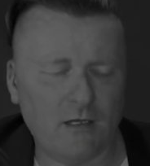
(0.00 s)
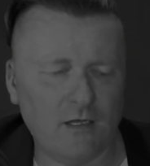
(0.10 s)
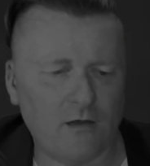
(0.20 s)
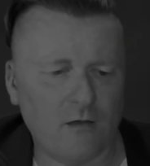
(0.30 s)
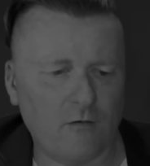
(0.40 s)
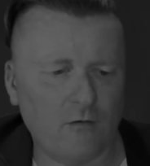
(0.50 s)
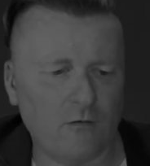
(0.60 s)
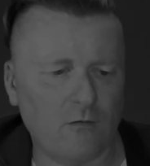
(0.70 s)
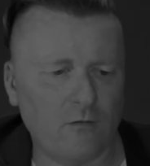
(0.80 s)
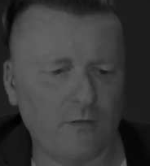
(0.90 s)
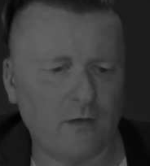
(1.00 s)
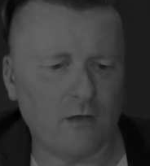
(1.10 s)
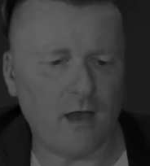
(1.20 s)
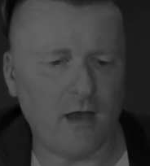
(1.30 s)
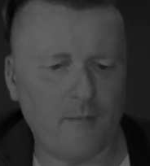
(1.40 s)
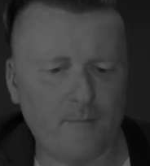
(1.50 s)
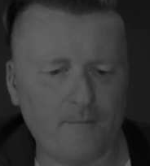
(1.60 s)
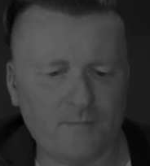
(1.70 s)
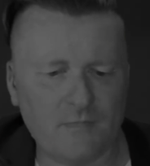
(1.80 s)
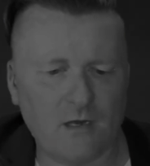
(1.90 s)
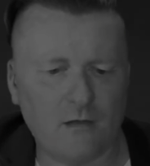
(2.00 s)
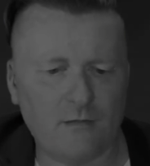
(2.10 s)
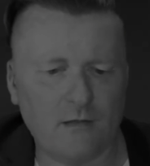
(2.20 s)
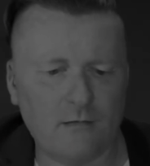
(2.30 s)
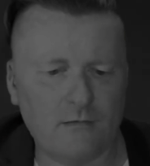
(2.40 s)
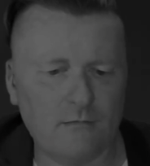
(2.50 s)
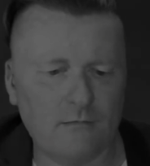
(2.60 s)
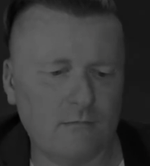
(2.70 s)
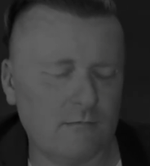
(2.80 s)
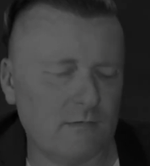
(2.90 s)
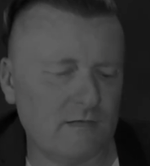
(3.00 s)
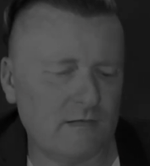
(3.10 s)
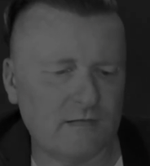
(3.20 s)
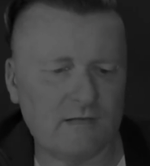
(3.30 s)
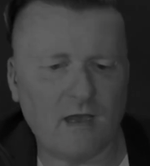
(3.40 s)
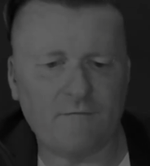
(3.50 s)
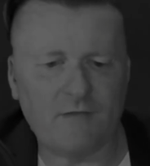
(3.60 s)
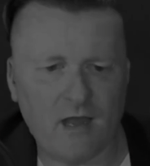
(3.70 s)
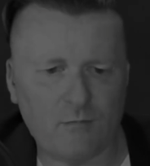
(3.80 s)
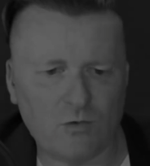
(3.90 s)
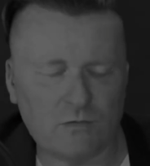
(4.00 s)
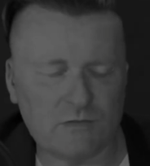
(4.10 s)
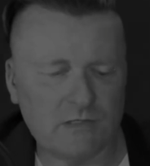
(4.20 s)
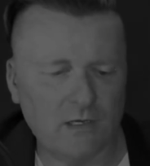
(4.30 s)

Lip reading: you know, all the, you know, the stuffed animals,